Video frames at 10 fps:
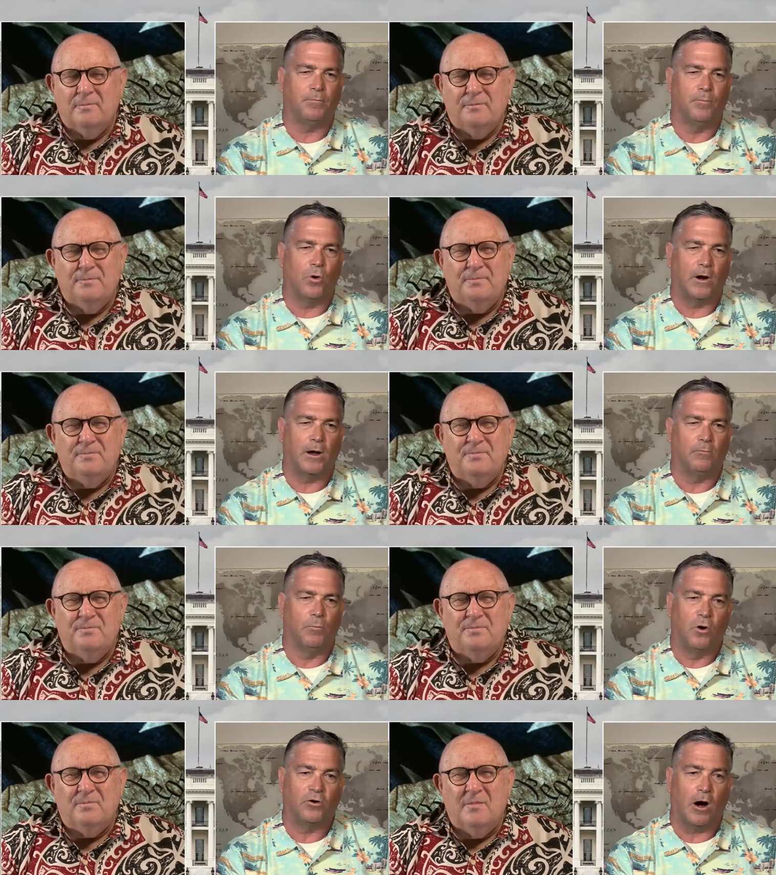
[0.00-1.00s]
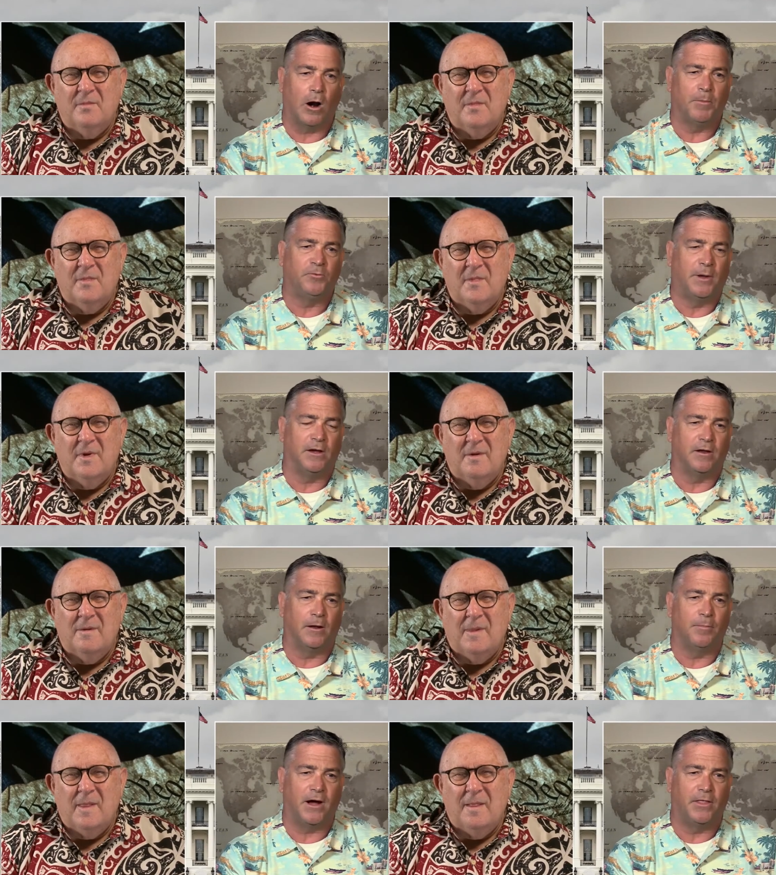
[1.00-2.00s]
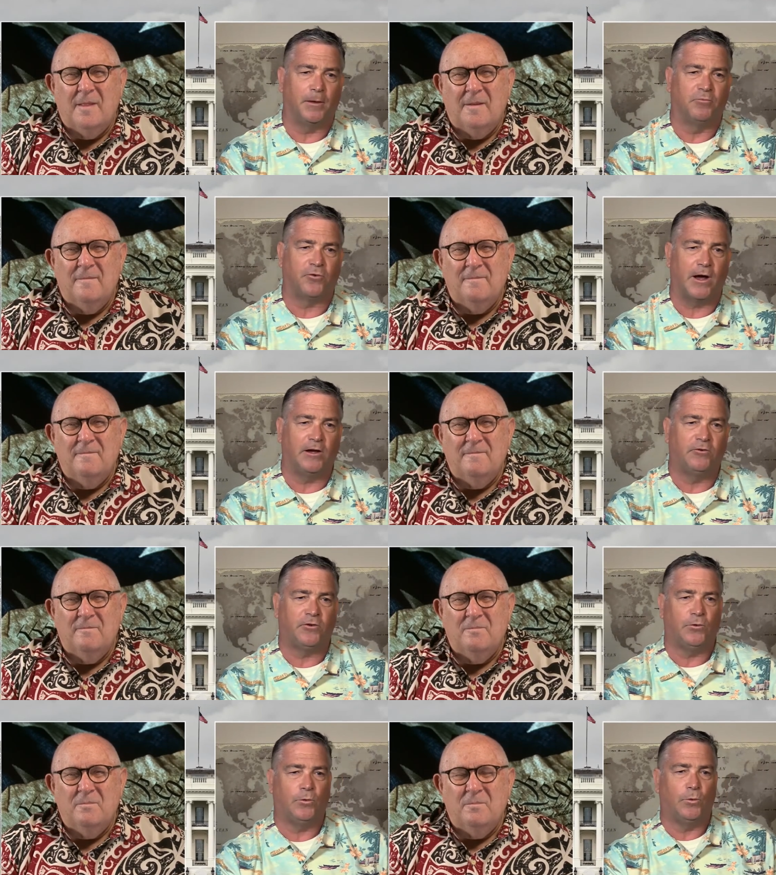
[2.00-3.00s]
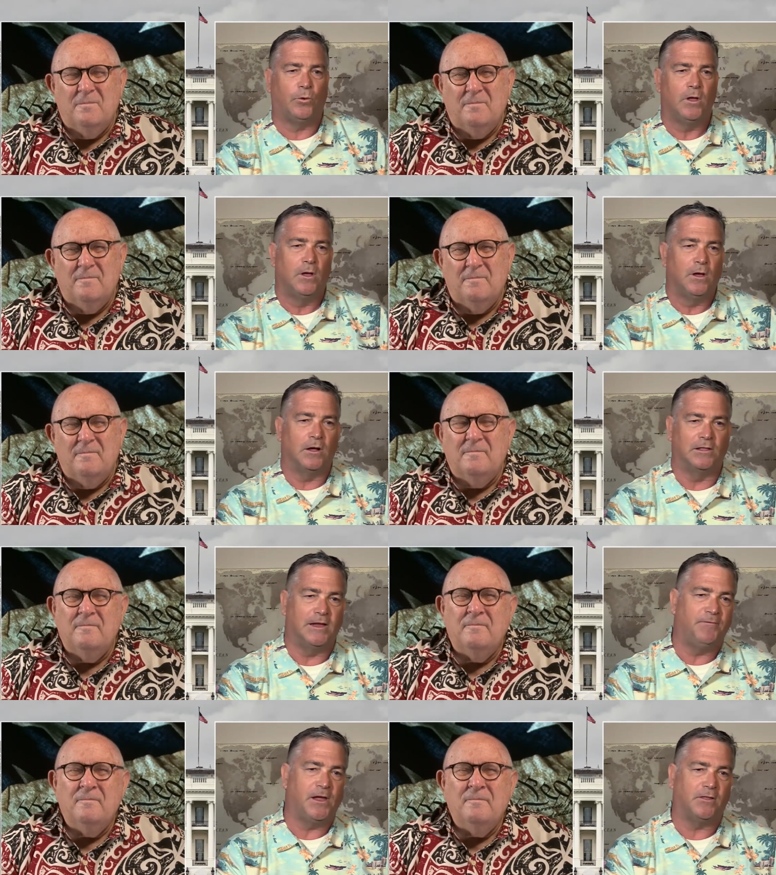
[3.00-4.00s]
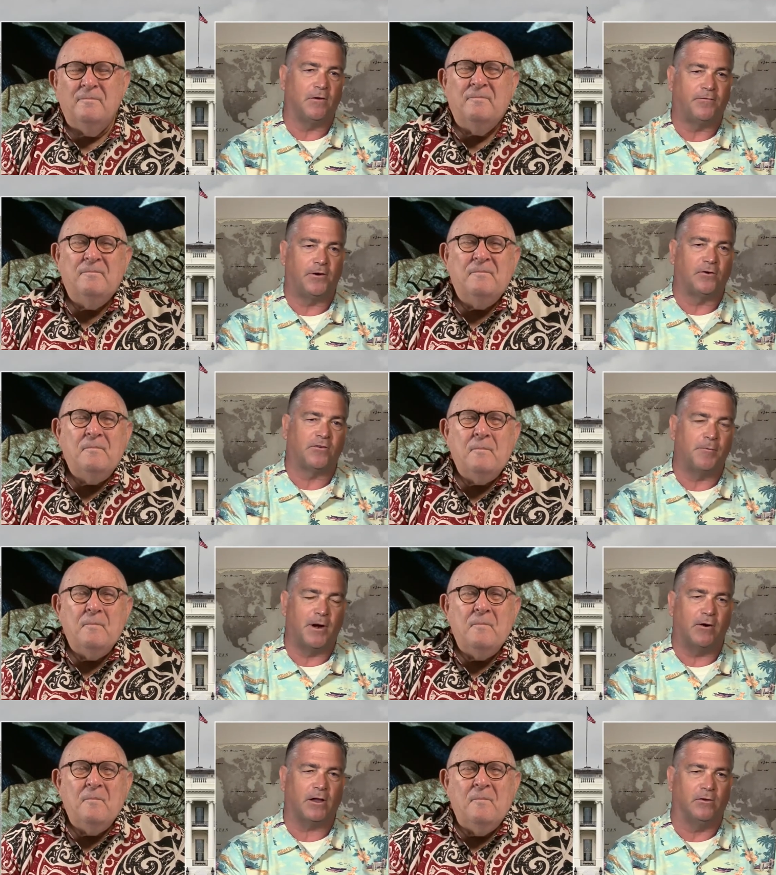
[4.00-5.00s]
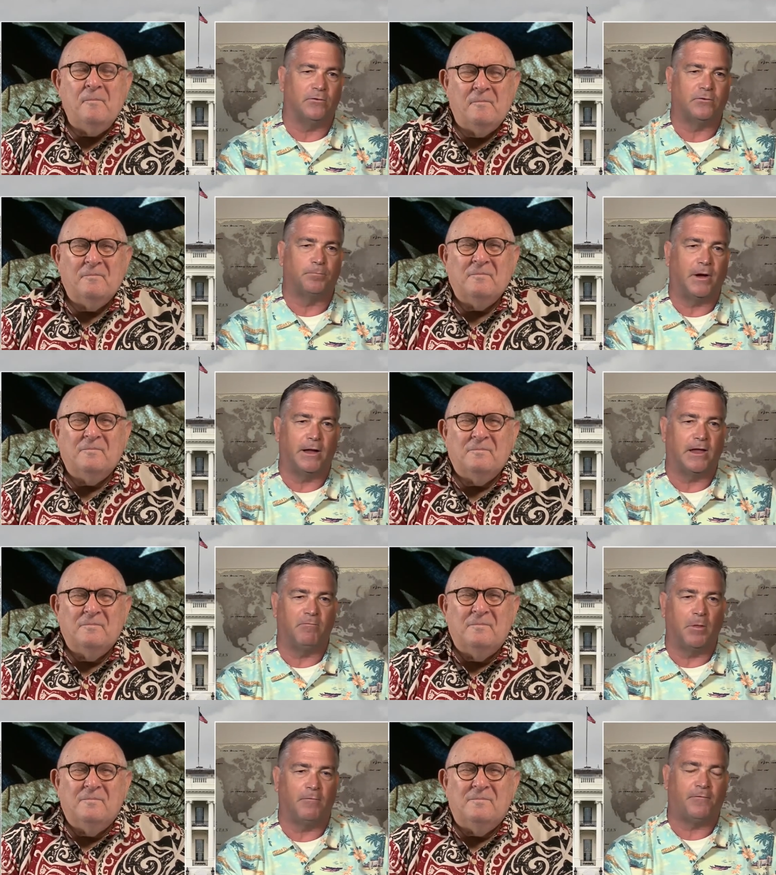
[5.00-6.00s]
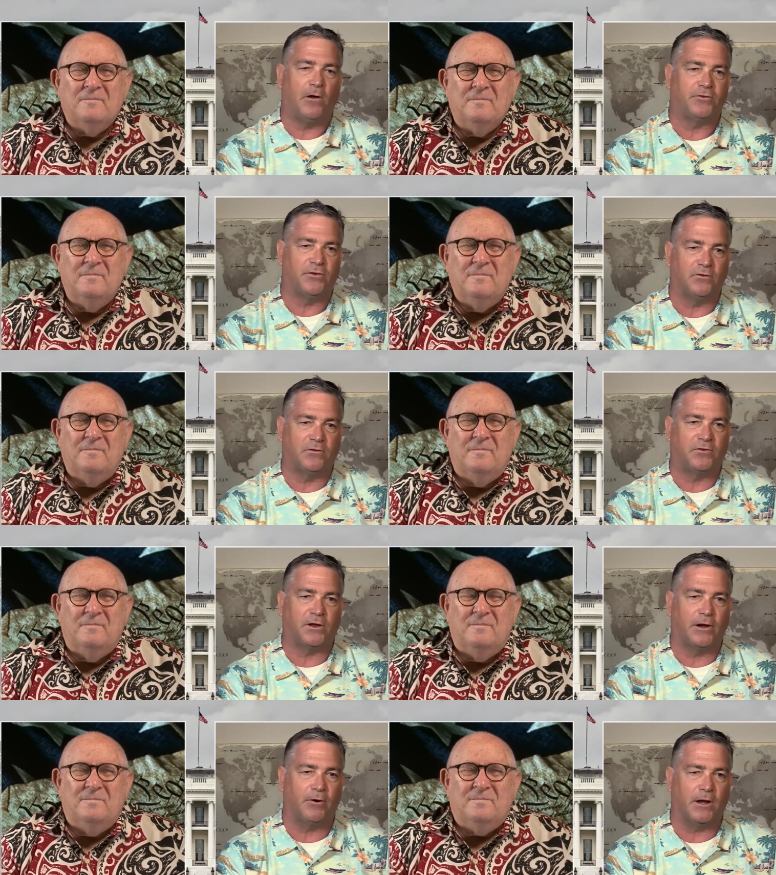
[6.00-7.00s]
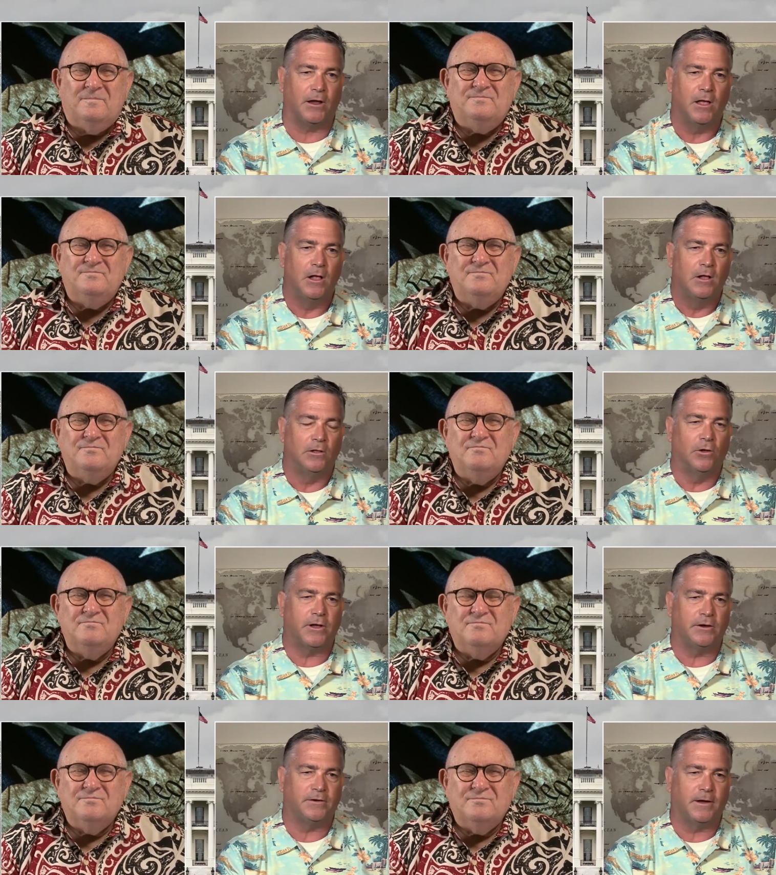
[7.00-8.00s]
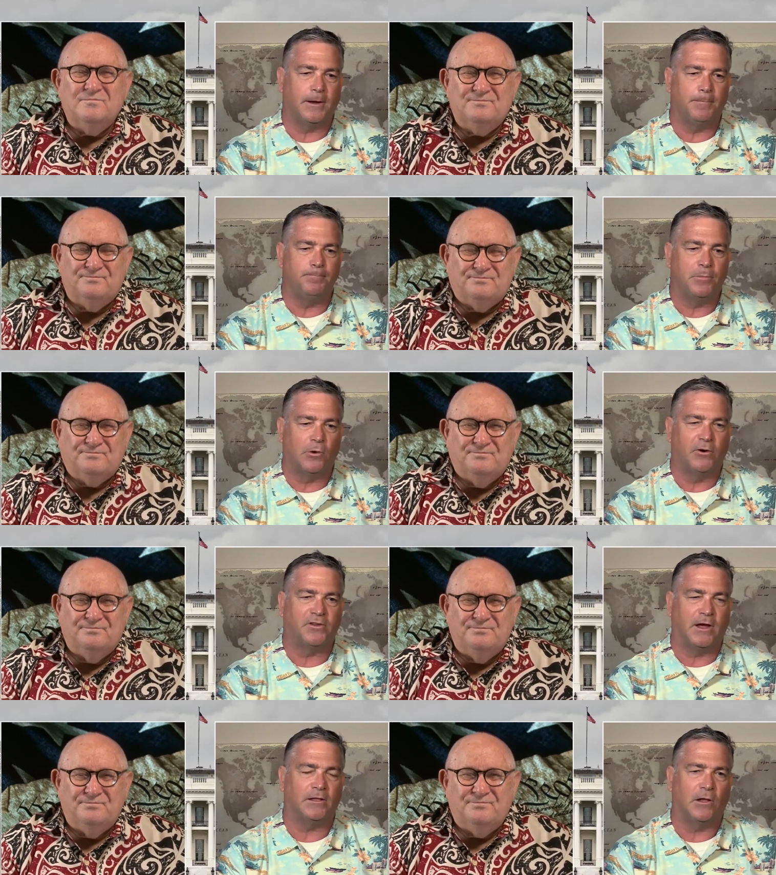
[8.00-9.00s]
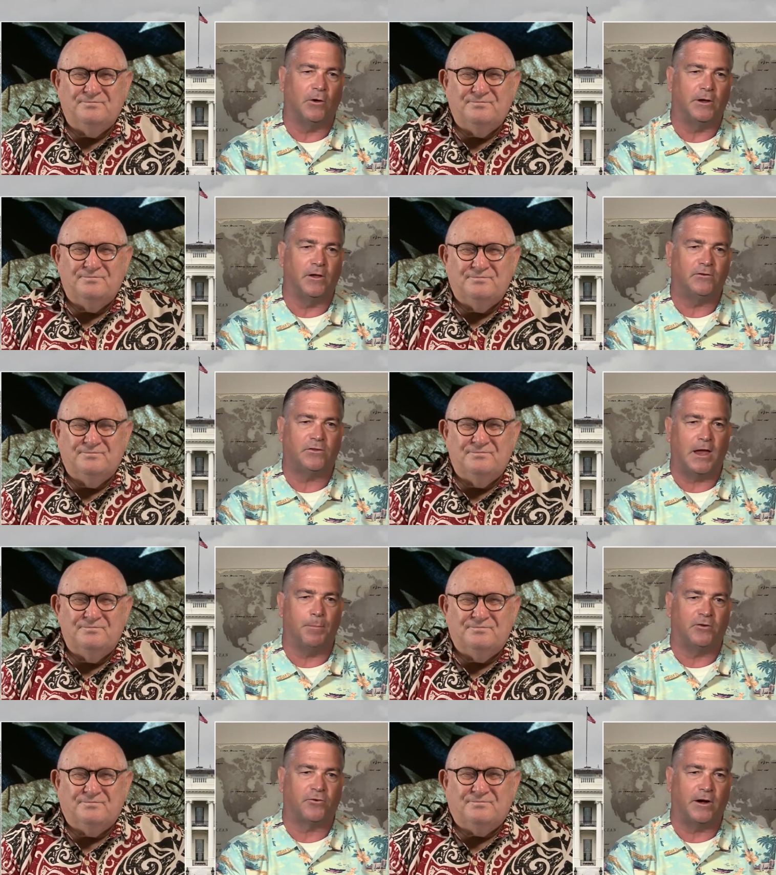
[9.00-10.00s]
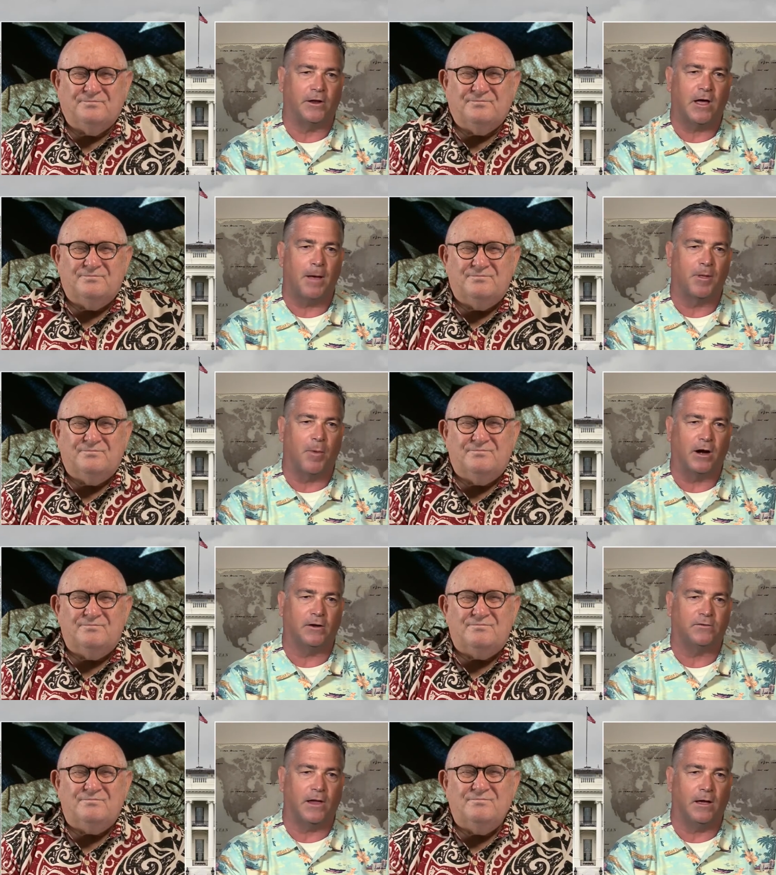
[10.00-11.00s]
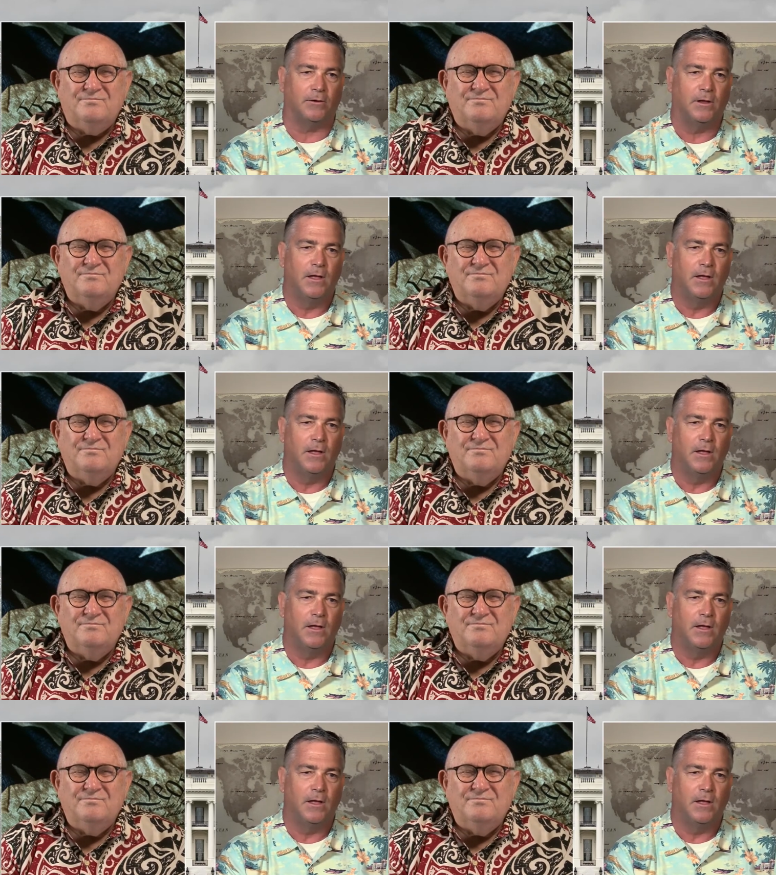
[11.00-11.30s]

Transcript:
Speaker 1: more more harm is being done by them trying to alleviate the fears of Americans by giving them a false sense of security. Look at um, Lawrence Kudlow and his statements trying to calm the markets down.